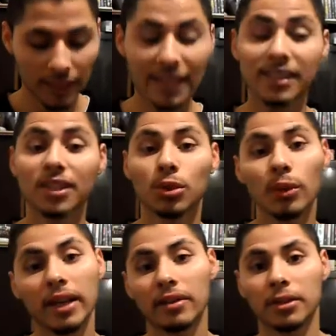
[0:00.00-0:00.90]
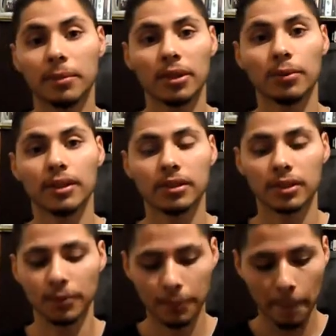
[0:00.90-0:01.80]
it's got 2,800 by the way.
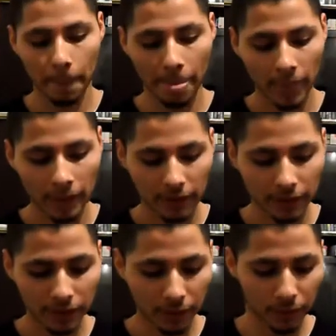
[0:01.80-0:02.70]
So, you know,